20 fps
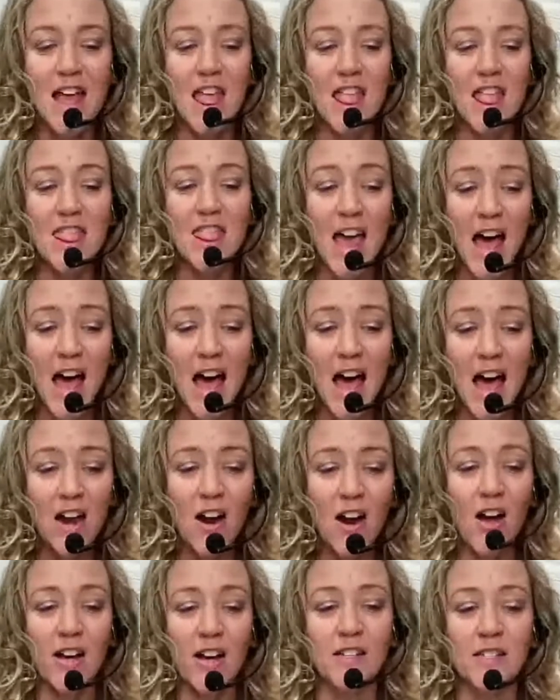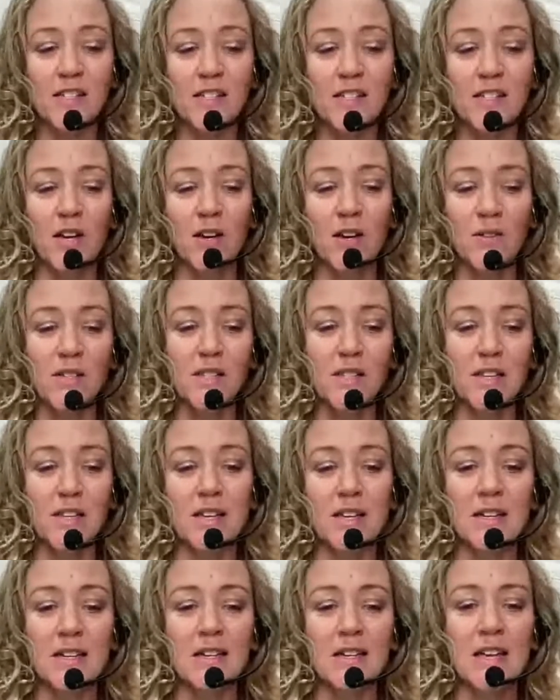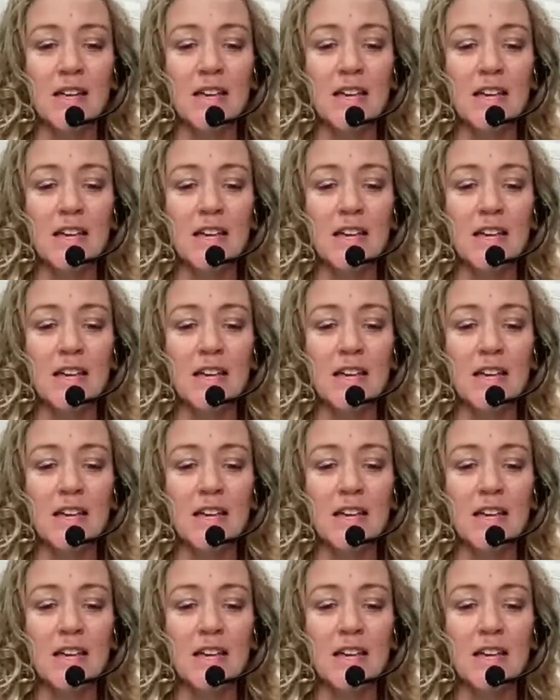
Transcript: that oxytocin